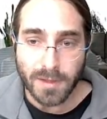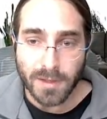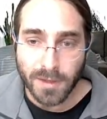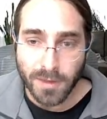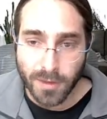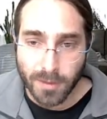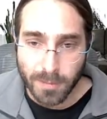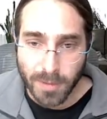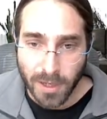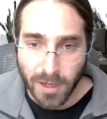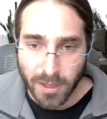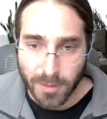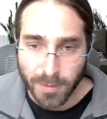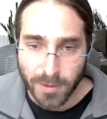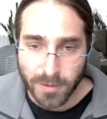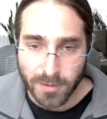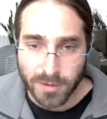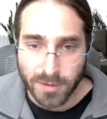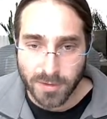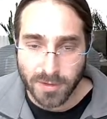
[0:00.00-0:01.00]
the blog
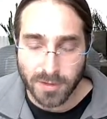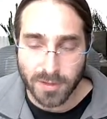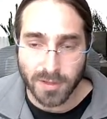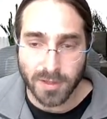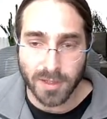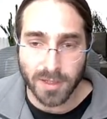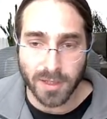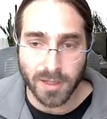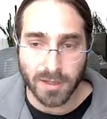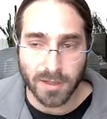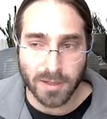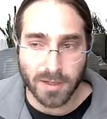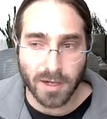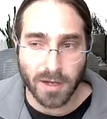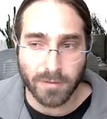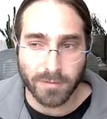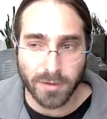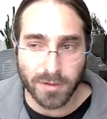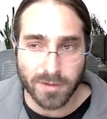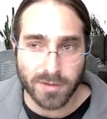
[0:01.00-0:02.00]
post
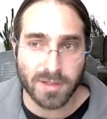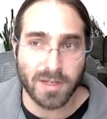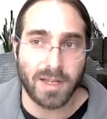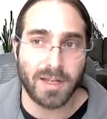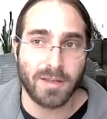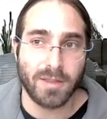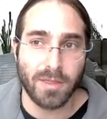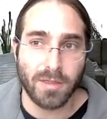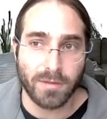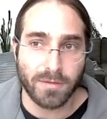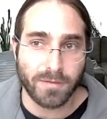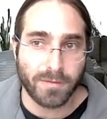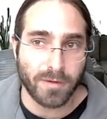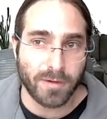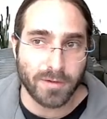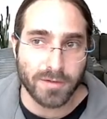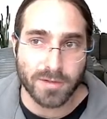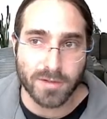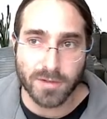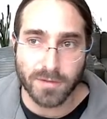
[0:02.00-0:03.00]
covers like the
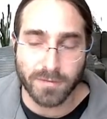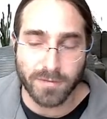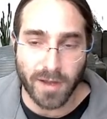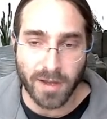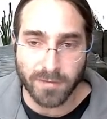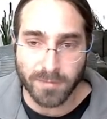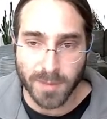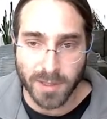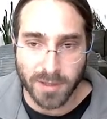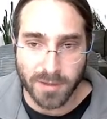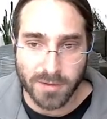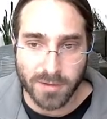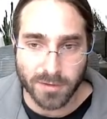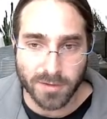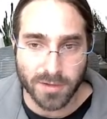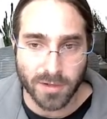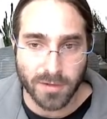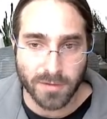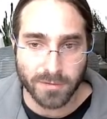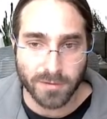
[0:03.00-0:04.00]
first 5 minutes or
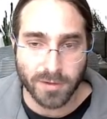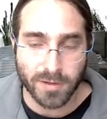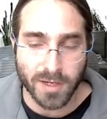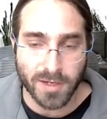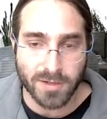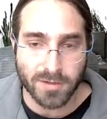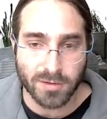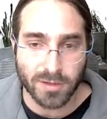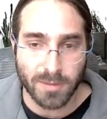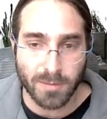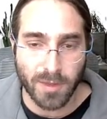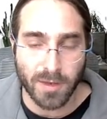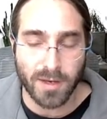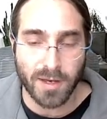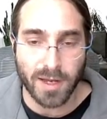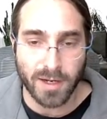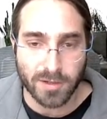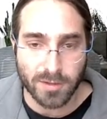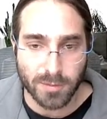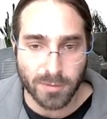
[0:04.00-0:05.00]
so of today's stream. The
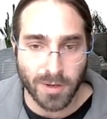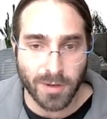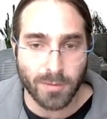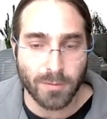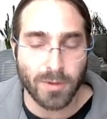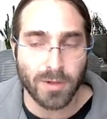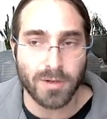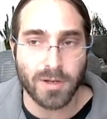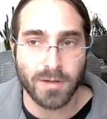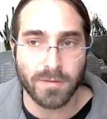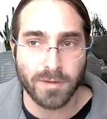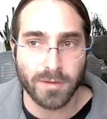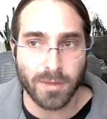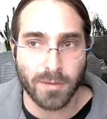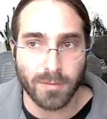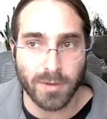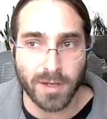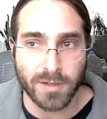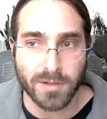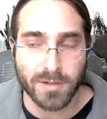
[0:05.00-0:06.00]
next one will cover
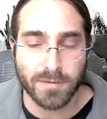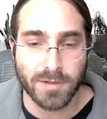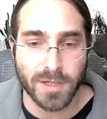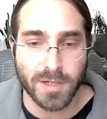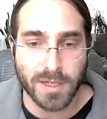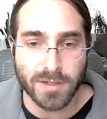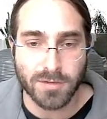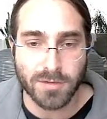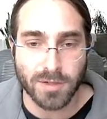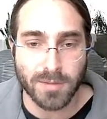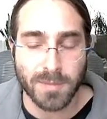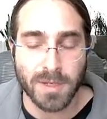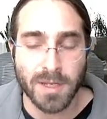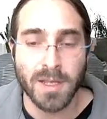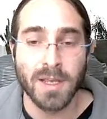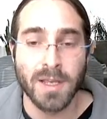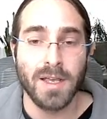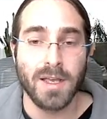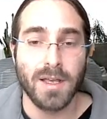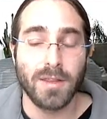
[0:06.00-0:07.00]
the rest of today's stream.
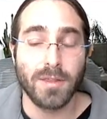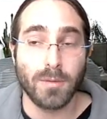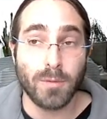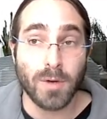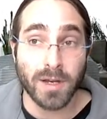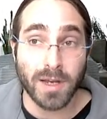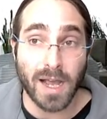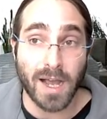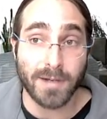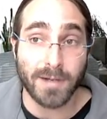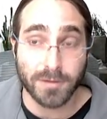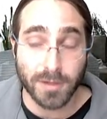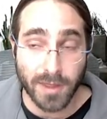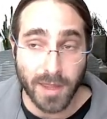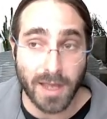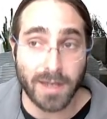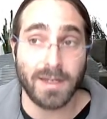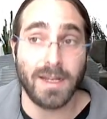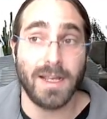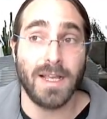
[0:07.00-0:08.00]
The one after
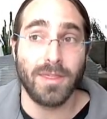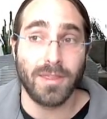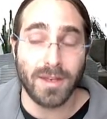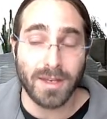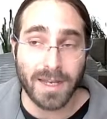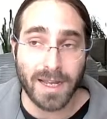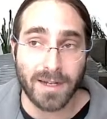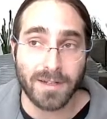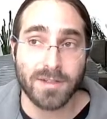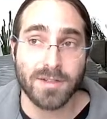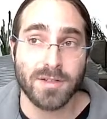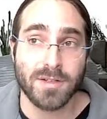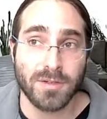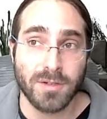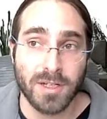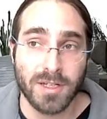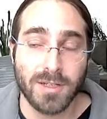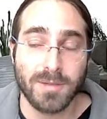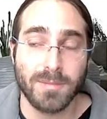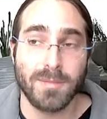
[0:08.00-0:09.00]
that and the next
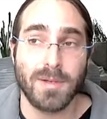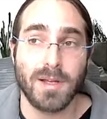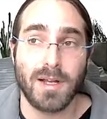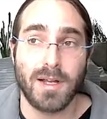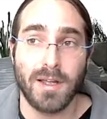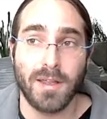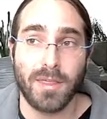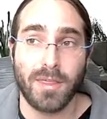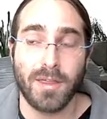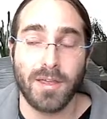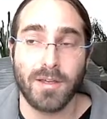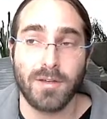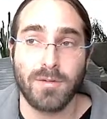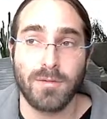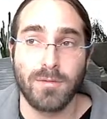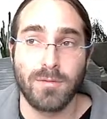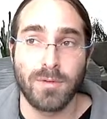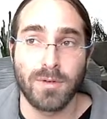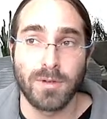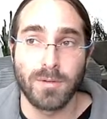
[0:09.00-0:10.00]
stream, I think,
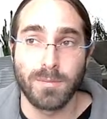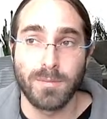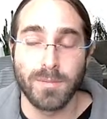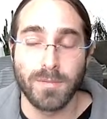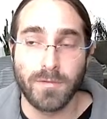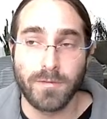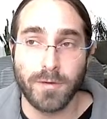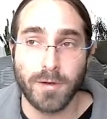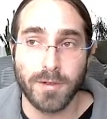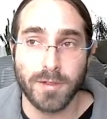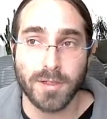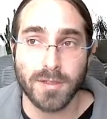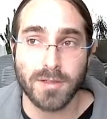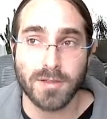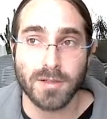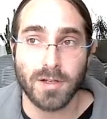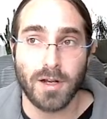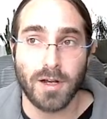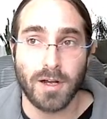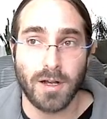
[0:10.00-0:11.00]
will
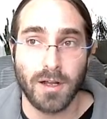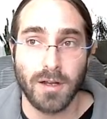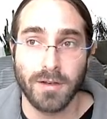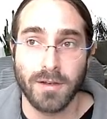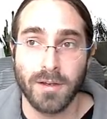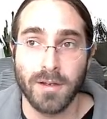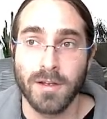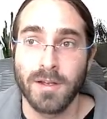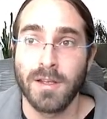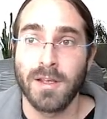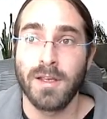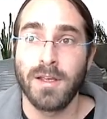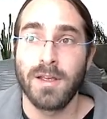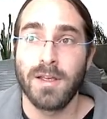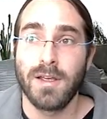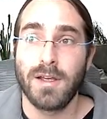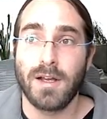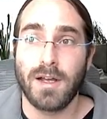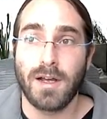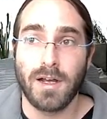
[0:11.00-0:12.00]
focus on
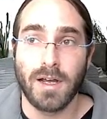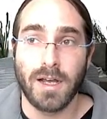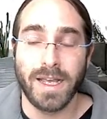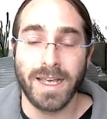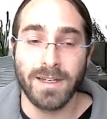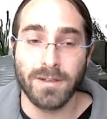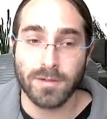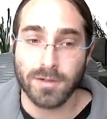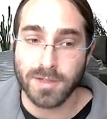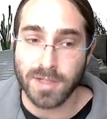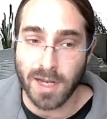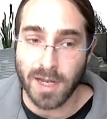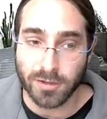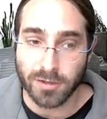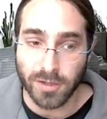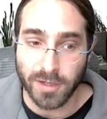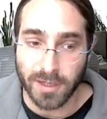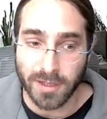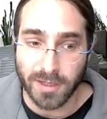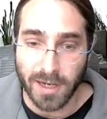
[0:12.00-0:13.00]

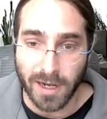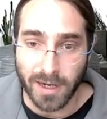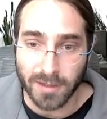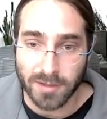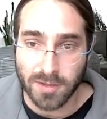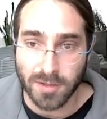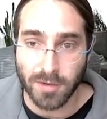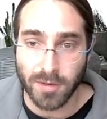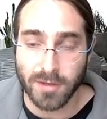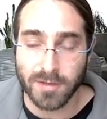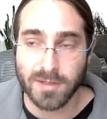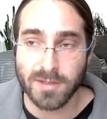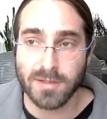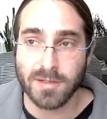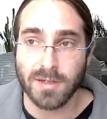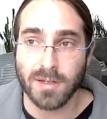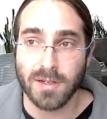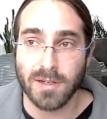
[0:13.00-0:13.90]
intersection attacks. So this is